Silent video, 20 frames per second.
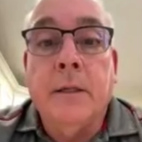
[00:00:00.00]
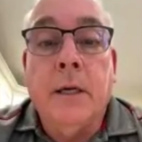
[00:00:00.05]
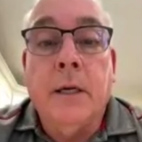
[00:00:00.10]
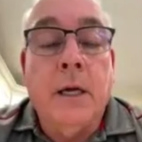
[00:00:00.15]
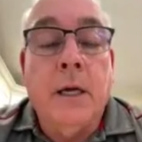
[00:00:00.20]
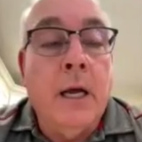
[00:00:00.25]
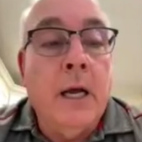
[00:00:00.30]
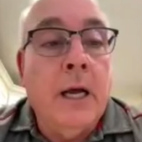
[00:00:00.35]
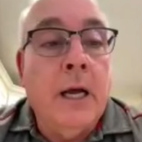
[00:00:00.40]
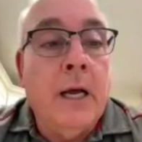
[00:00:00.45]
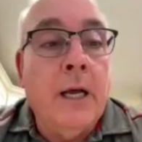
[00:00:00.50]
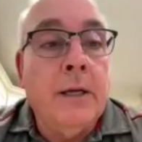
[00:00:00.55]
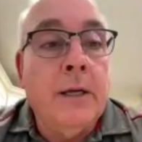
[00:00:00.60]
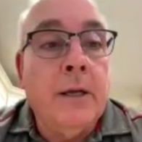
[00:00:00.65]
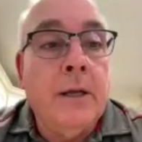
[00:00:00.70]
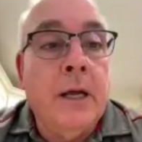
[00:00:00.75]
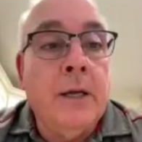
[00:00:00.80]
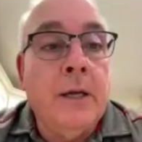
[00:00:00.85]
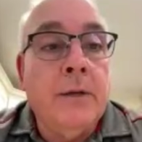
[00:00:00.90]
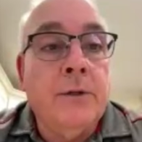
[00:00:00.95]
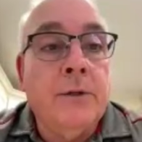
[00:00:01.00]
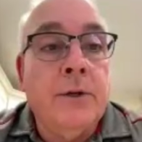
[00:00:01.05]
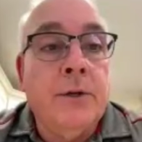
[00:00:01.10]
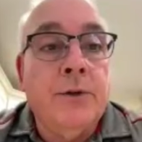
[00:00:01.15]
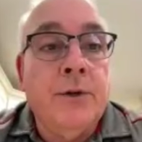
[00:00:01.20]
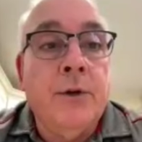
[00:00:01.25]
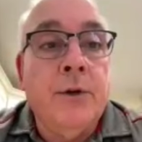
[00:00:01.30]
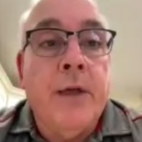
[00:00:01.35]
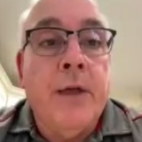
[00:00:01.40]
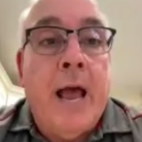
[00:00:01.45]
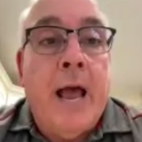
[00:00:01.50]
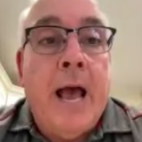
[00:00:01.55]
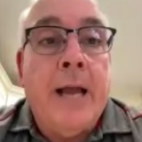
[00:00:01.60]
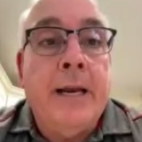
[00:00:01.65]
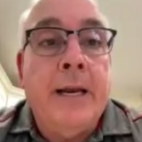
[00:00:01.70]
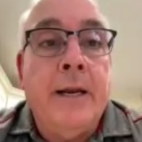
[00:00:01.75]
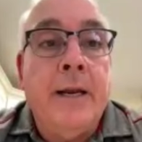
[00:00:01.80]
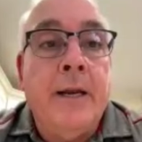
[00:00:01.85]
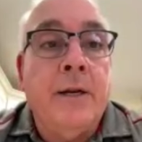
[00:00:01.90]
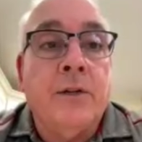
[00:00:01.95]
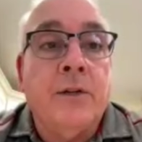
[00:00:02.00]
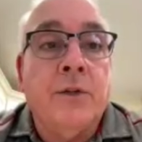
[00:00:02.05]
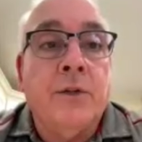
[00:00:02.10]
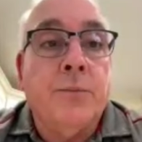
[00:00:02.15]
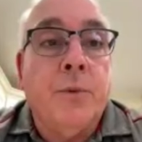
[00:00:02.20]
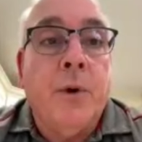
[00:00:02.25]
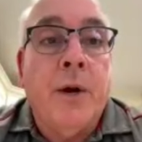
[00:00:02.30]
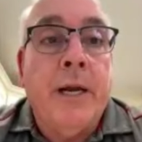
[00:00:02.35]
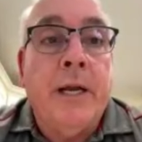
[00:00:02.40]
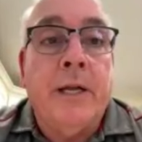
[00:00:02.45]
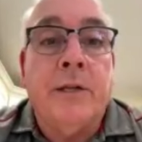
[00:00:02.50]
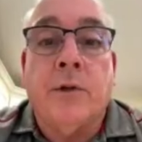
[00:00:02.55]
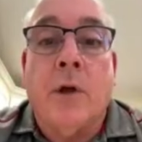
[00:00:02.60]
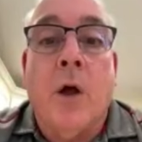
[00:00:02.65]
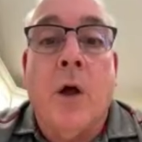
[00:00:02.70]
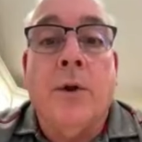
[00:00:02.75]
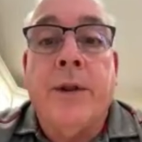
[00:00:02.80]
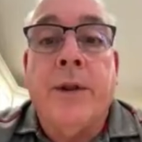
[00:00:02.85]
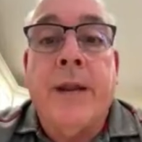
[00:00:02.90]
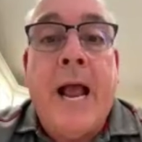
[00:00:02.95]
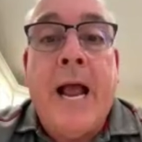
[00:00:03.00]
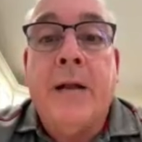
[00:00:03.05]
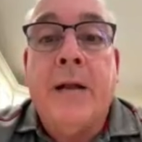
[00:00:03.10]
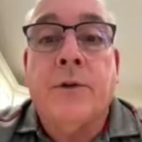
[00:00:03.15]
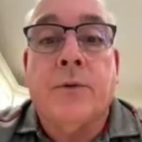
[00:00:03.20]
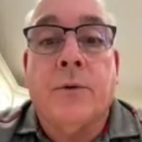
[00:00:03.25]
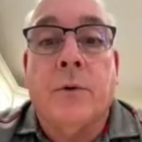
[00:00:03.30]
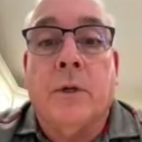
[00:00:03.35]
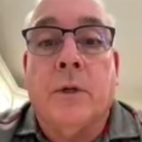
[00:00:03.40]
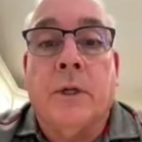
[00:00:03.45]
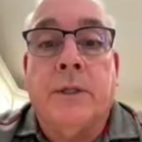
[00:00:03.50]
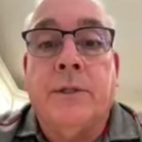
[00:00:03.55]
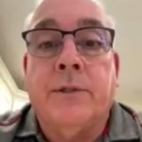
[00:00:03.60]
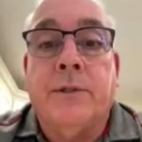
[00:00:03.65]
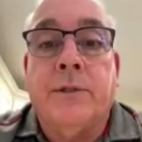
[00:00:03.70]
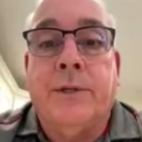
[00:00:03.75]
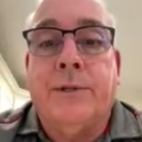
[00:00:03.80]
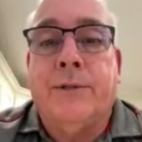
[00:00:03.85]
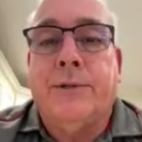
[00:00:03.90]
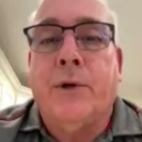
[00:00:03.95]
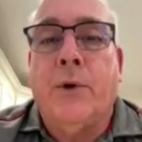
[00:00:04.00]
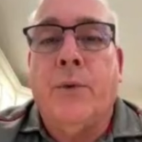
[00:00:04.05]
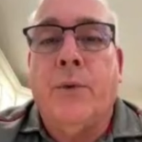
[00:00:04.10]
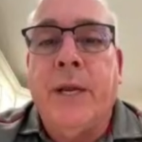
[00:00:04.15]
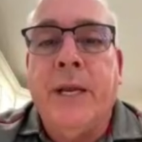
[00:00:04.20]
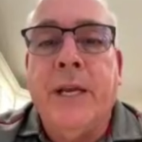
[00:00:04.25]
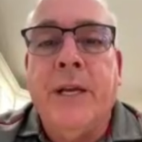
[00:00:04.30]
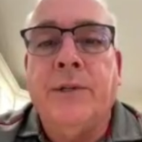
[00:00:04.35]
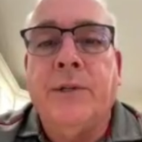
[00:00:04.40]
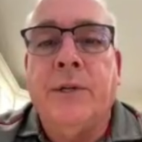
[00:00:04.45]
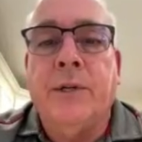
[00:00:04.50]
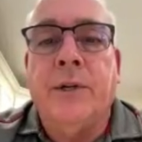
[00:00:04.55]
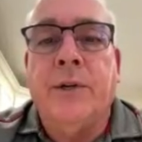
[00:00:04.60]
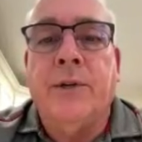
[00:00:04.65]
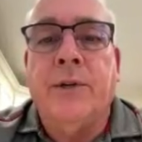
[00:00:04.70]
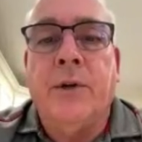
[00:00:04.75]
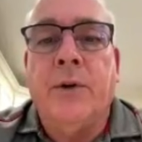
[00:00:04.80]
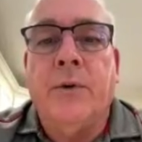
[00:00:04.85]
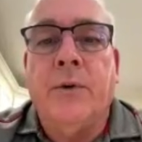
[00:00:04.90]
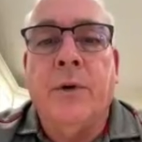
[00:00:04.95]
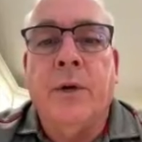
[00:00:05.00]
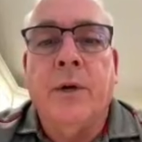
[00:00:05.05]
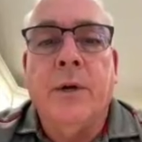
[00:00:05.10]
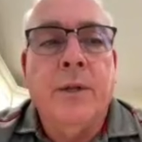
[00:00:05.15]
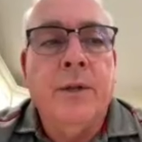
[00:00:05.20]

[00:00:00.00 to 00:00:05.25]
to do that. And in the spring, it's all natural. It's just so easy to do.